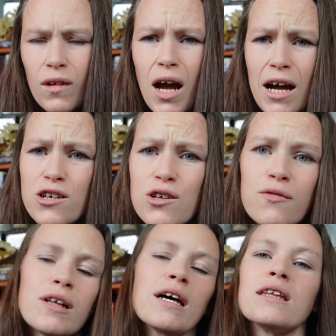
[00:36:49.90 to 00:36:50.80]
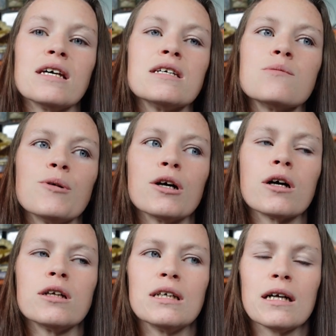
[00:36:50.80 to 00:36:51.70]
I also felt like this
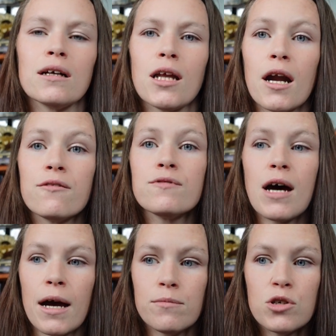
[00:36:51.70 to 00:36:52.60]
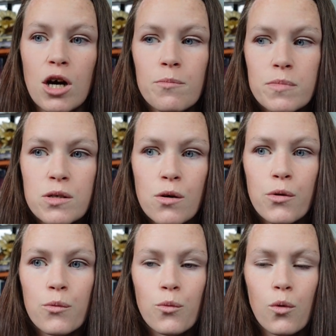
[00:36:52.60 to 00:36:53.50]
book did a lot of time jumps
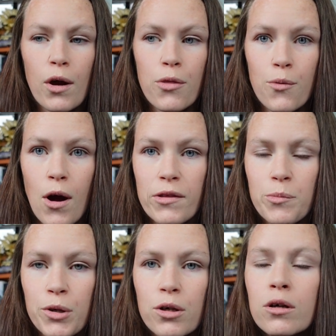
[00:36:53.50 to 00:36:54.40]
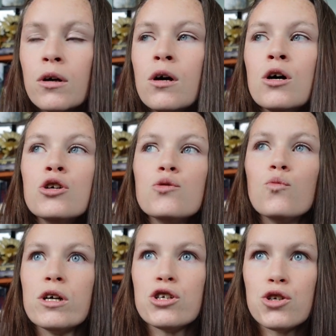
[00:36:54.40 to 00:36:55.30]
throughout the book,
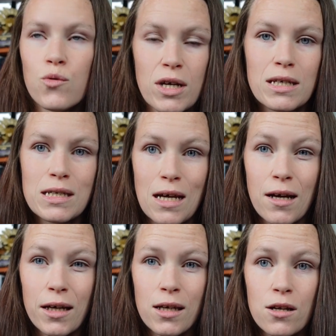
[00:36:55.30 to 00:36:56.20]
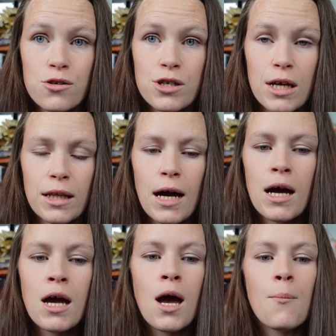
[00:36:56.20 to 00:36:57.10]
which to an extent I can understand
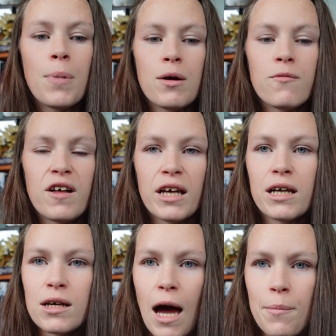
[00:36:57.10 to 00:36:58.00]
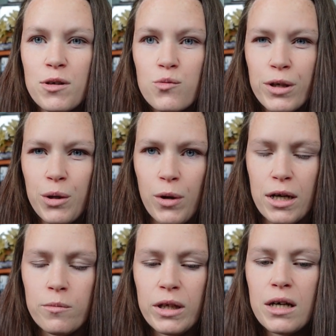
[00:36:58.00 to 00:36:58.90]
that, but it felt like it happened really
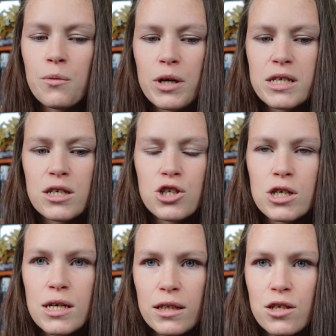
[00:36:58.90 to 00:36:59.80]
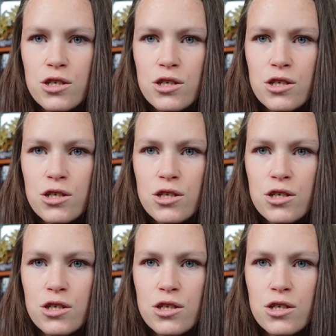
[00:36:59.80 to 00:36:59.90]
randomly. It wasn't just like the